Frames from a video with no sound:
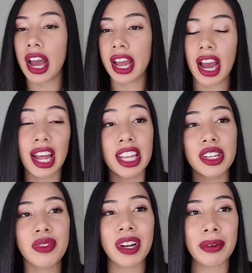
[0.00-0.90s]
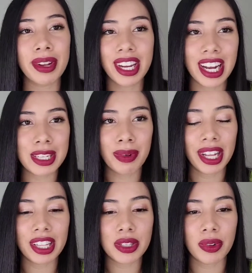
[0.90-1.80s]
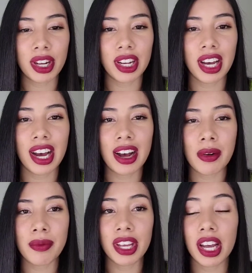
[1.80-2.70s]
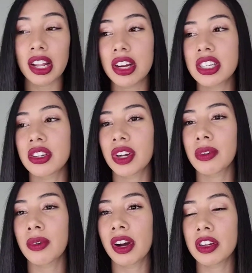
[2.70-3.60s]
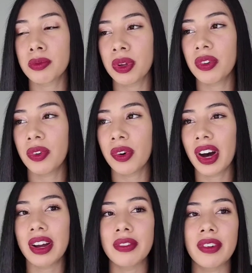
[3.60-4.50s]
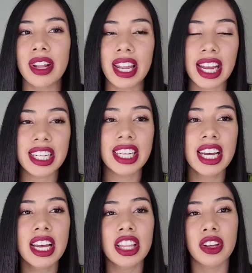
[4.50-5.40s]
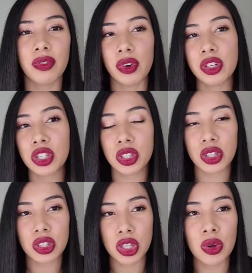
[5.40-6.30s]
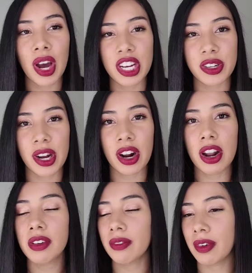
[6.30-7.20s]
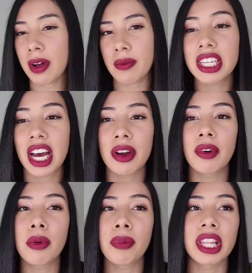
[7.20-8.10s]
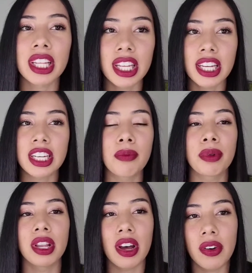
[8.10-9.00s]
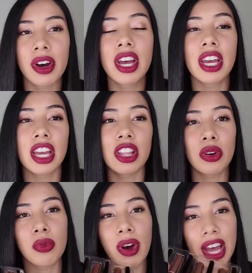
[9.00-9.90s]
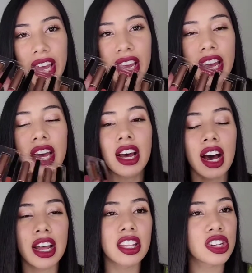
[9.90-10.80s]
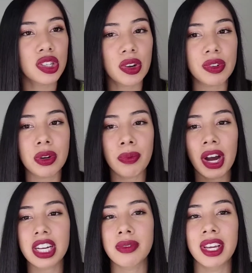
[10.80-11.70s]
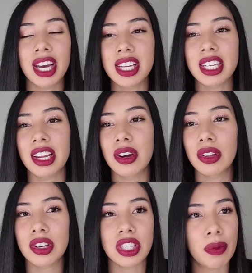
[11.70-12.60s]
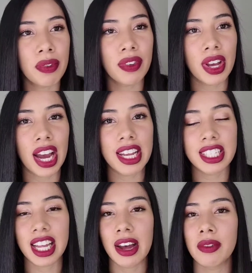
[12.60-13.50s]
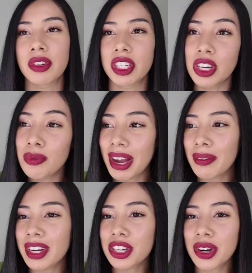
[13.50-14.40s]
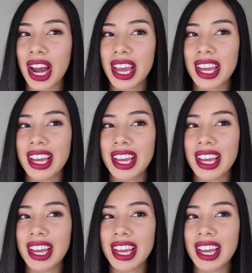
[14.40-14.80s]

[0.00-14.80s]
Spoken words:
I highly don't recommend you guys buy this one. The colors, don't get me wrong, is beautiful. I liked the first two I tried on, but I will put the link down below either way in the description box, because I know there's some of you guys that still might want to try